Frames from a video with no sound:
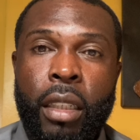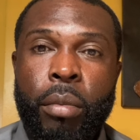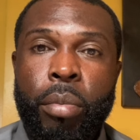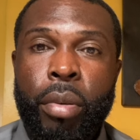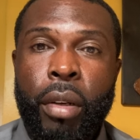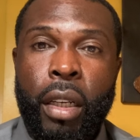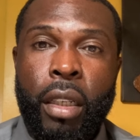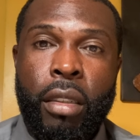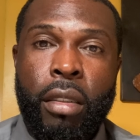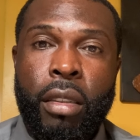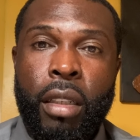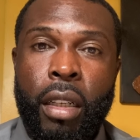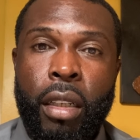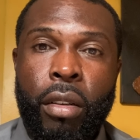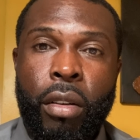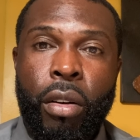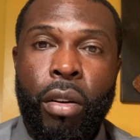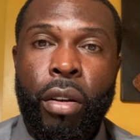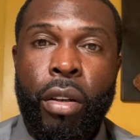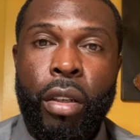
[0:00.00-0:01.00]
the products that
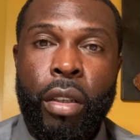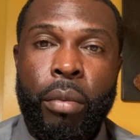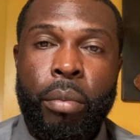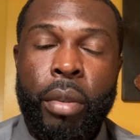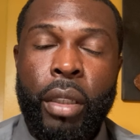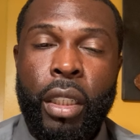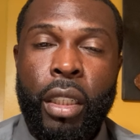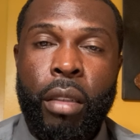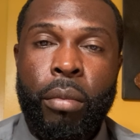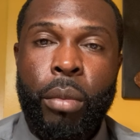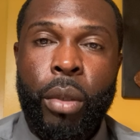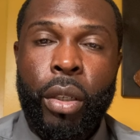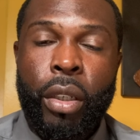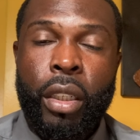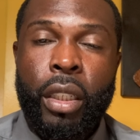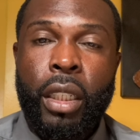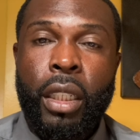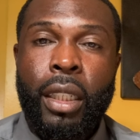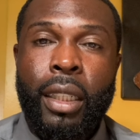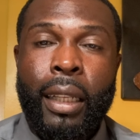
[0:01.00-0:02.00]
are being
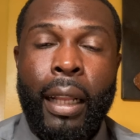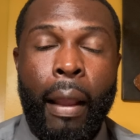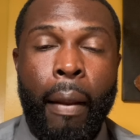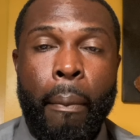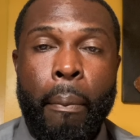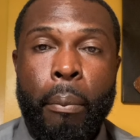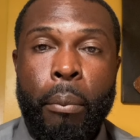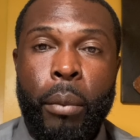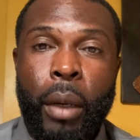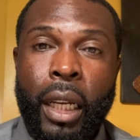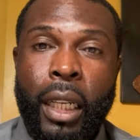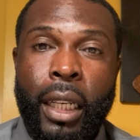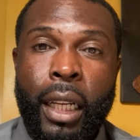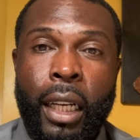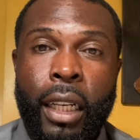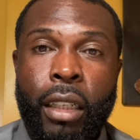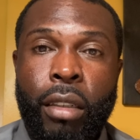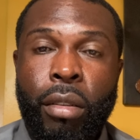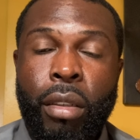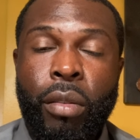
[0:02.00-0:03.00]
marketed might
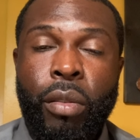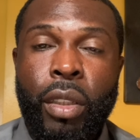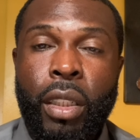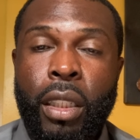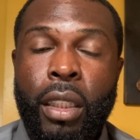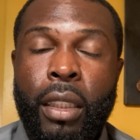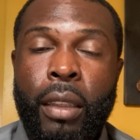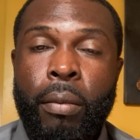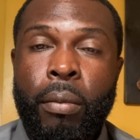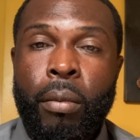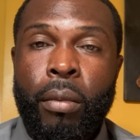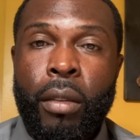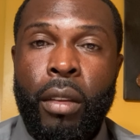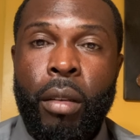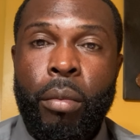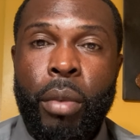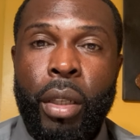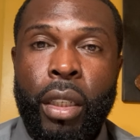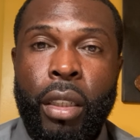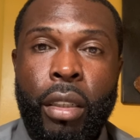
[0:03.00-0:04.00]
not agree with it,
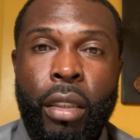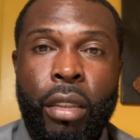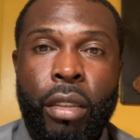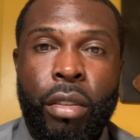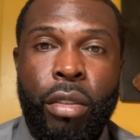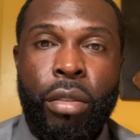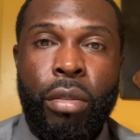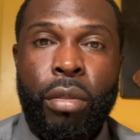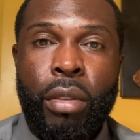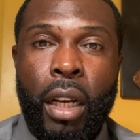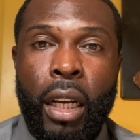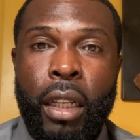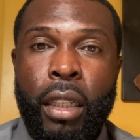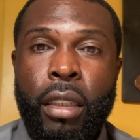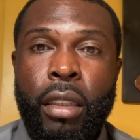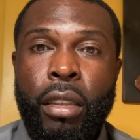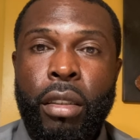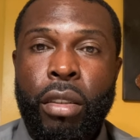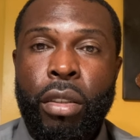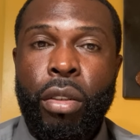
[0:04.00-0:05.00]
because you're not
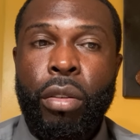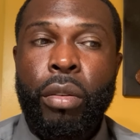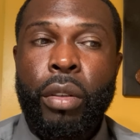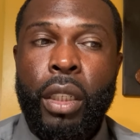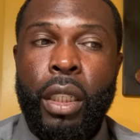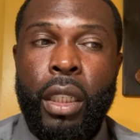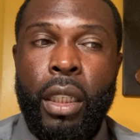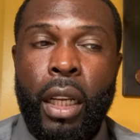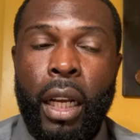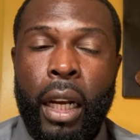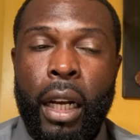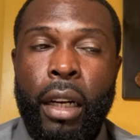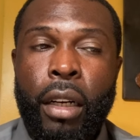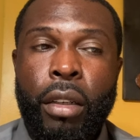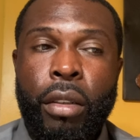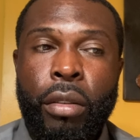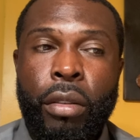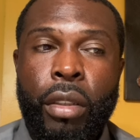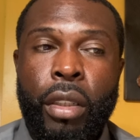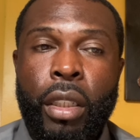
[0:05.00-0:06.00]
knowing
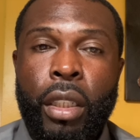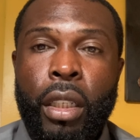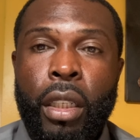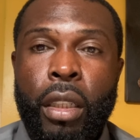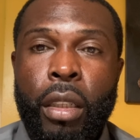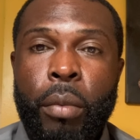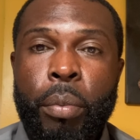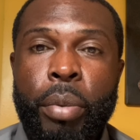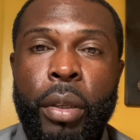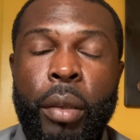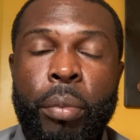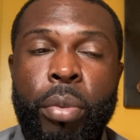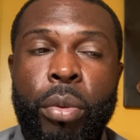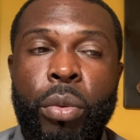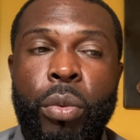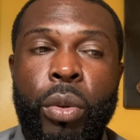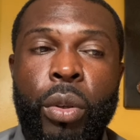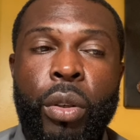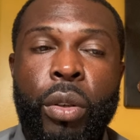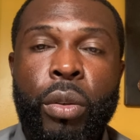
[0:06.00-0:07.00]
how the people
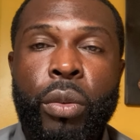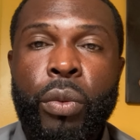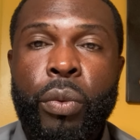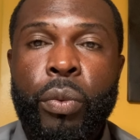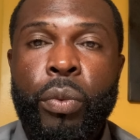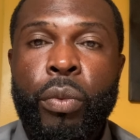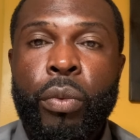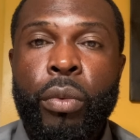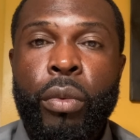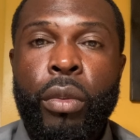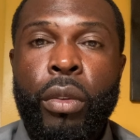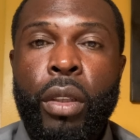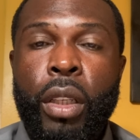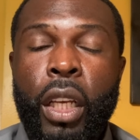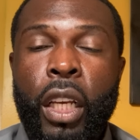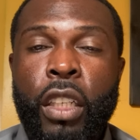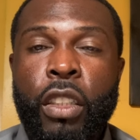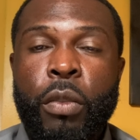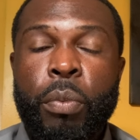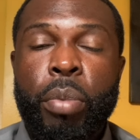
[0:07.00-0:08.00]
will
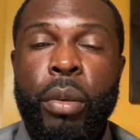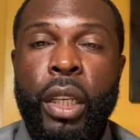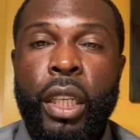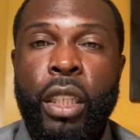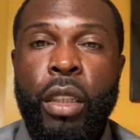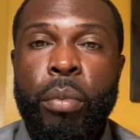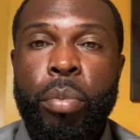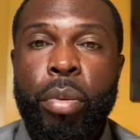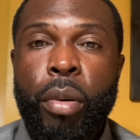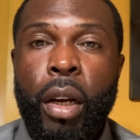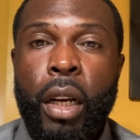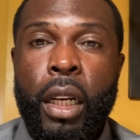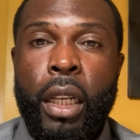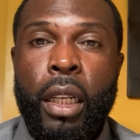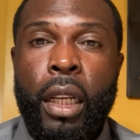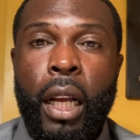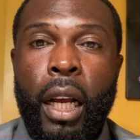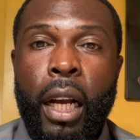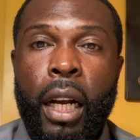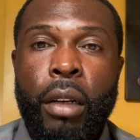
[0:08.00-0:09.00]
explain your
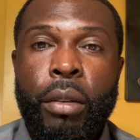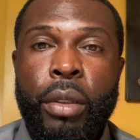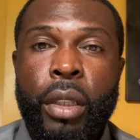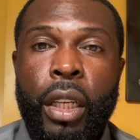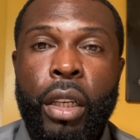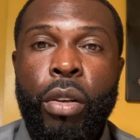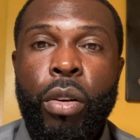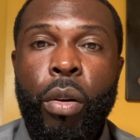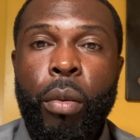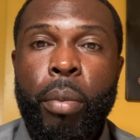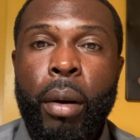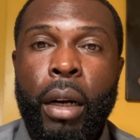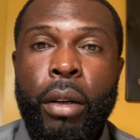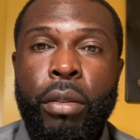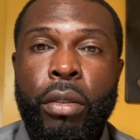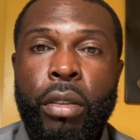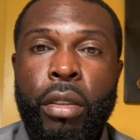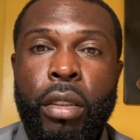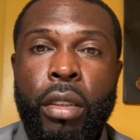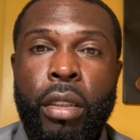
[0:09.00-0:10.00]
product, how they go about